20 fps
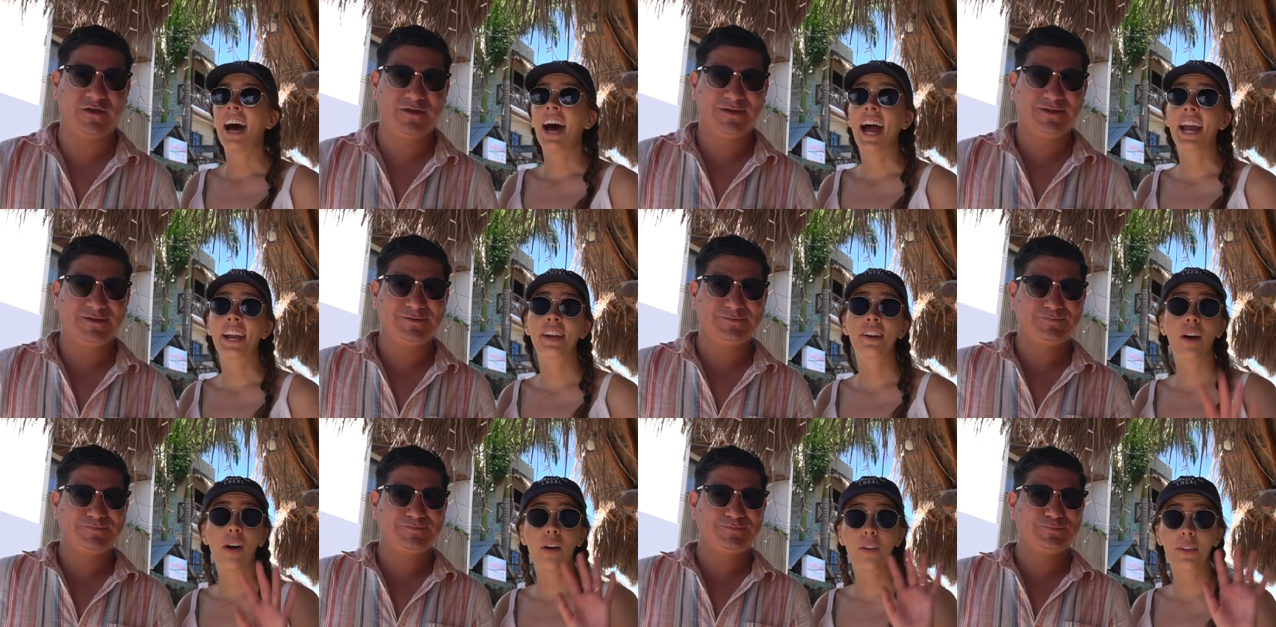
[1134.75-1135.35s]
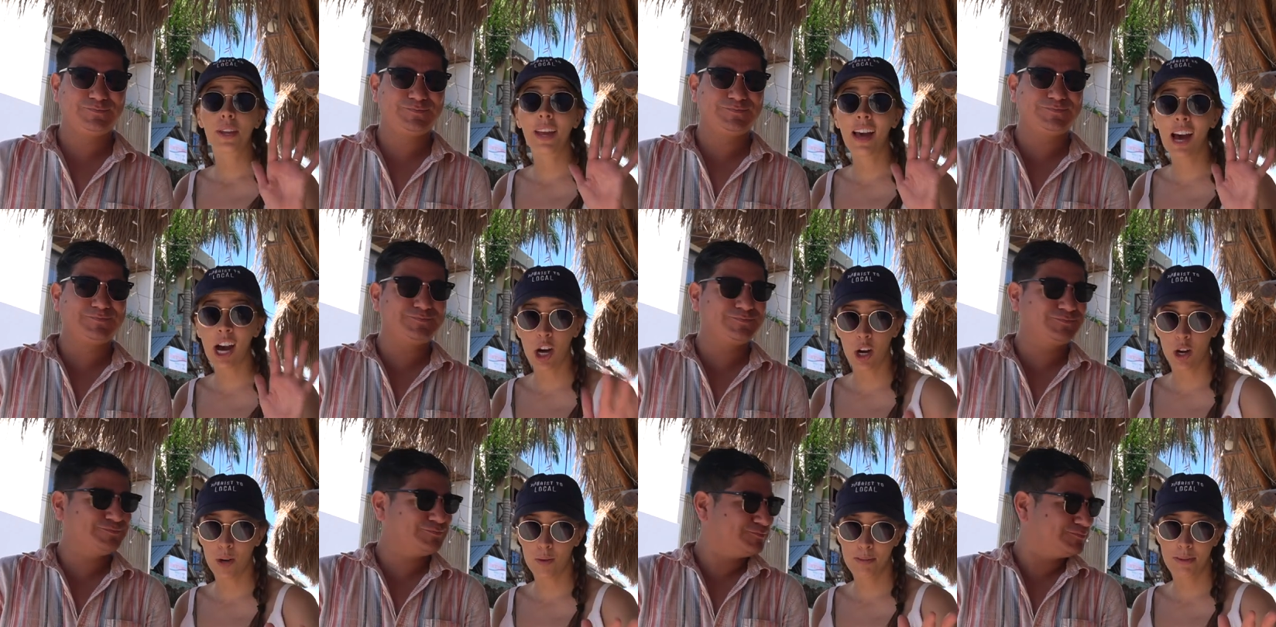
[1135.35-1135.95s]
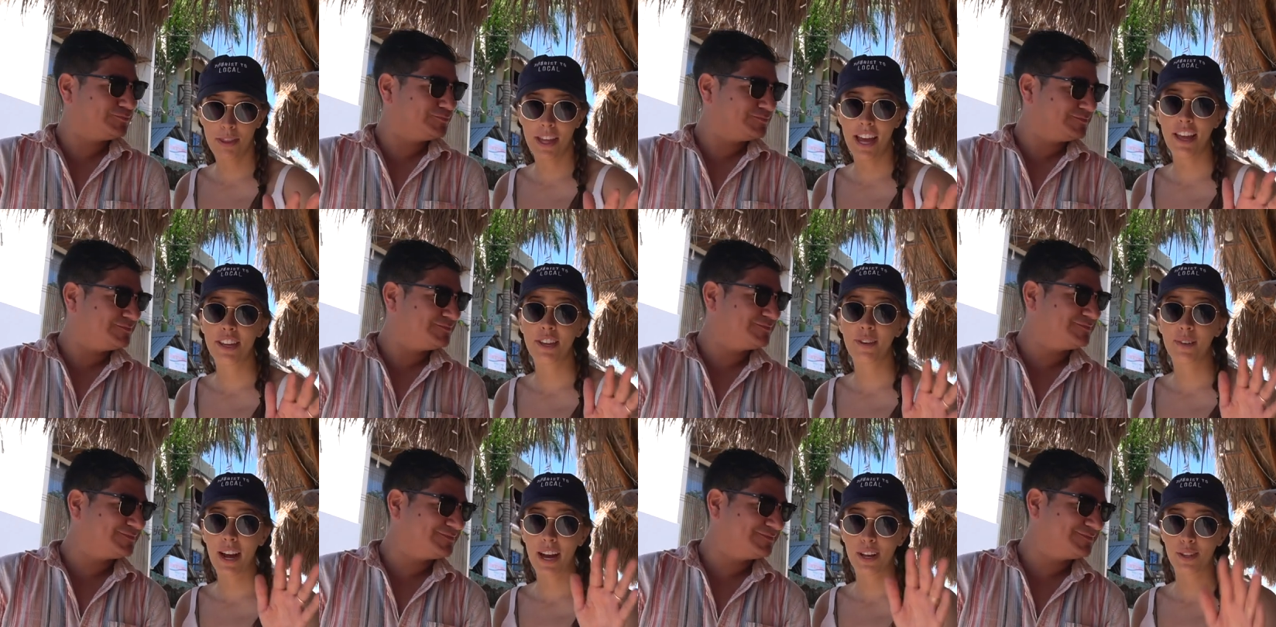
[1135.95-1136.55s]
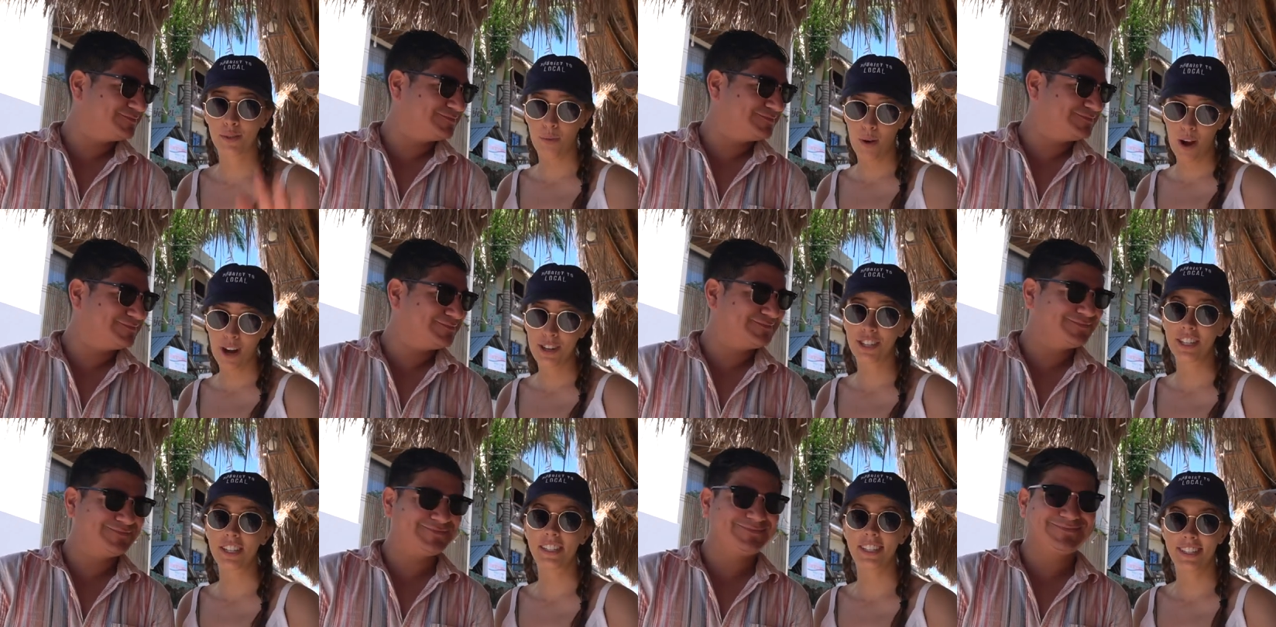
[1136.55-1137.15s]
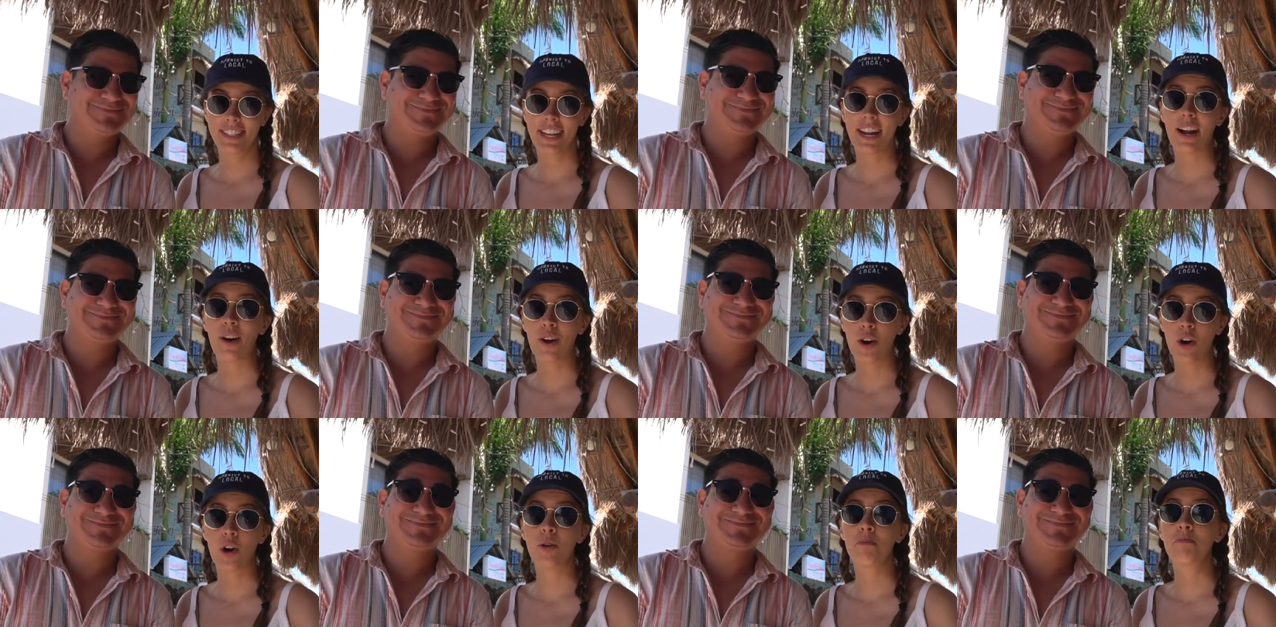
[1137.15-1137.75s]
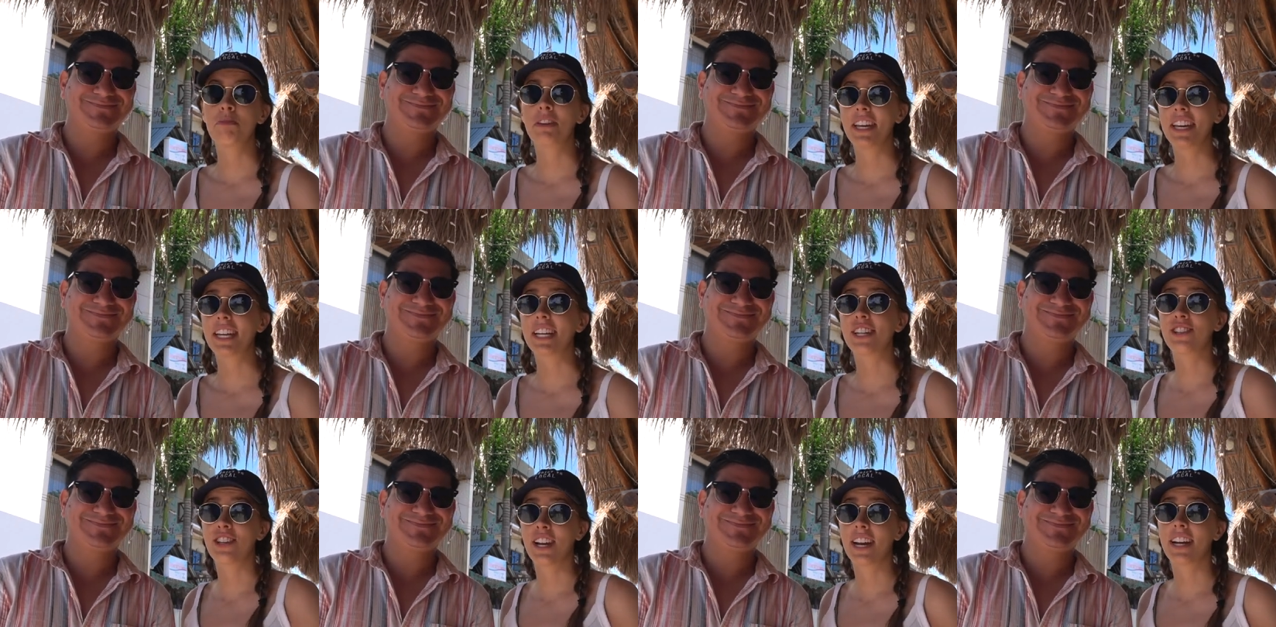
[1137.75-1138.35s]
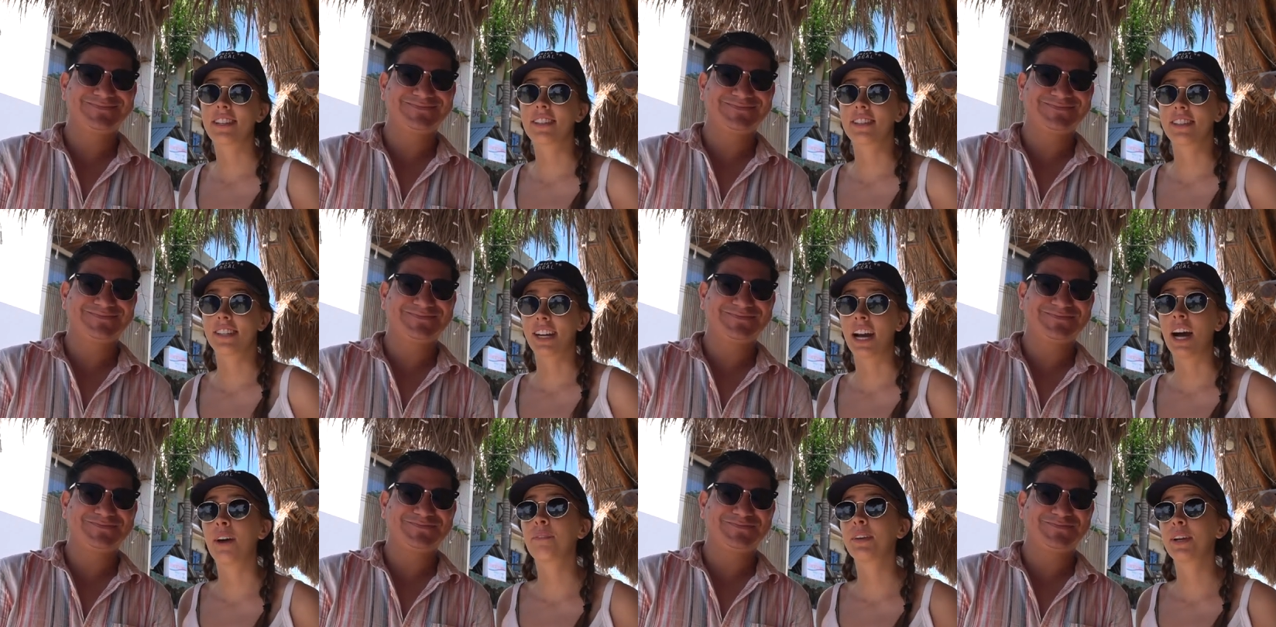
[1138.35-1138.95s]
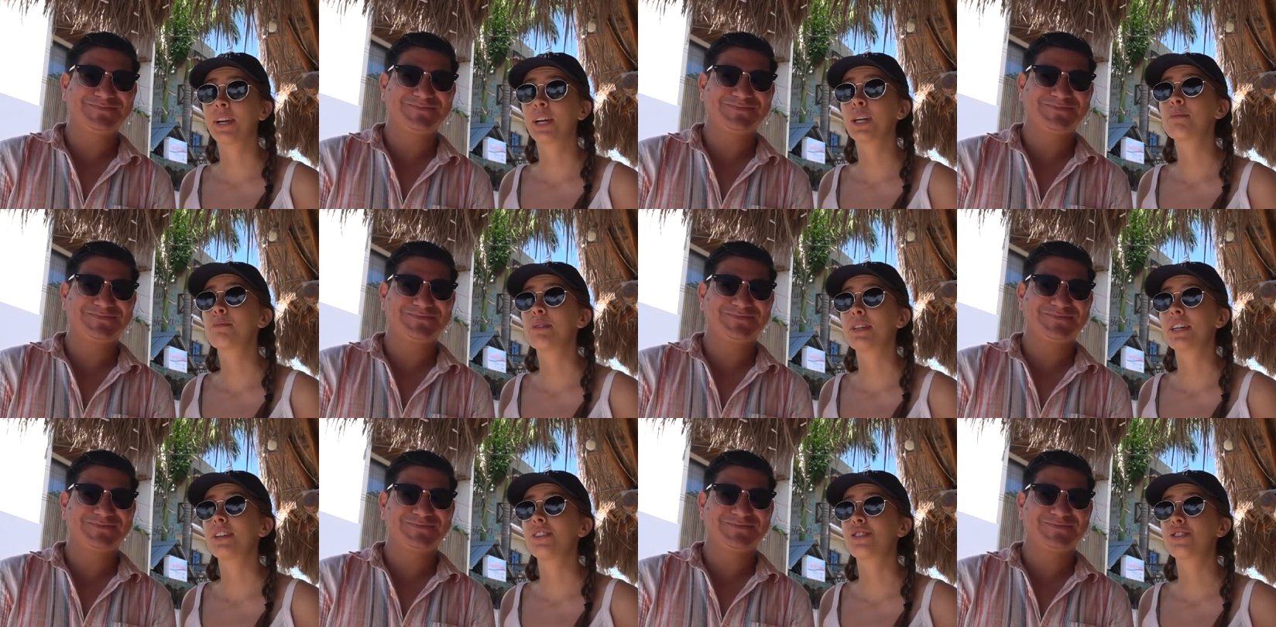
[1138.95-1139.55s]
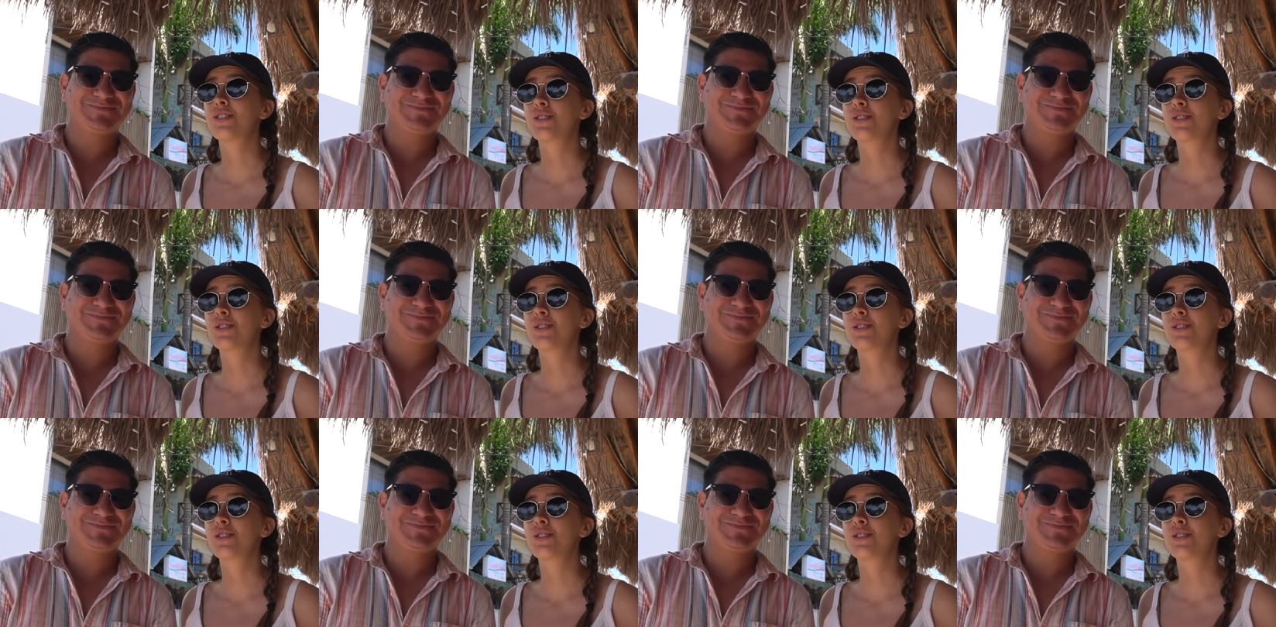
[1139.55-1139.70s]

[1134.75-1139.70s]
Speaker 1: I can only hope that you guys watching this at home get a chance to come here because